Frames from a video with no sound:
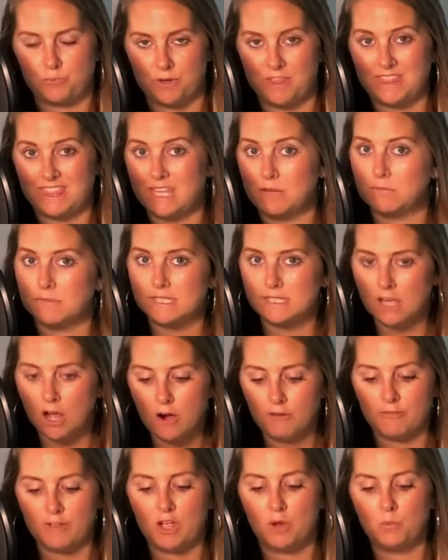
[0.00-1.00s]
with
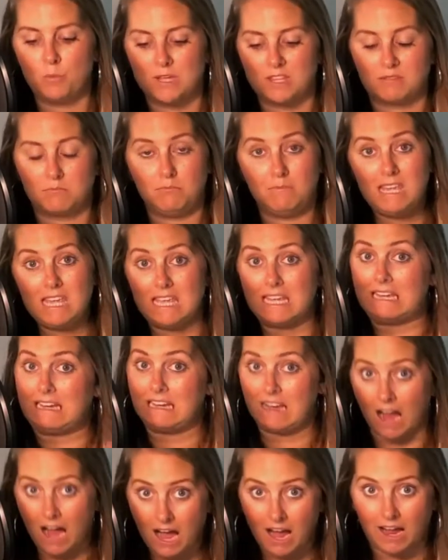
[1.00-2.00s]
themselves and with me,
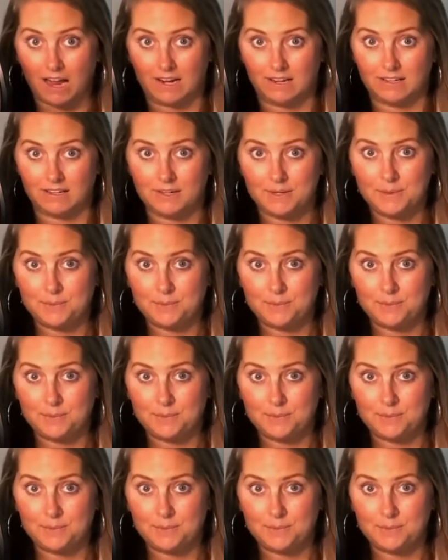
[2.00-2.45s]
God,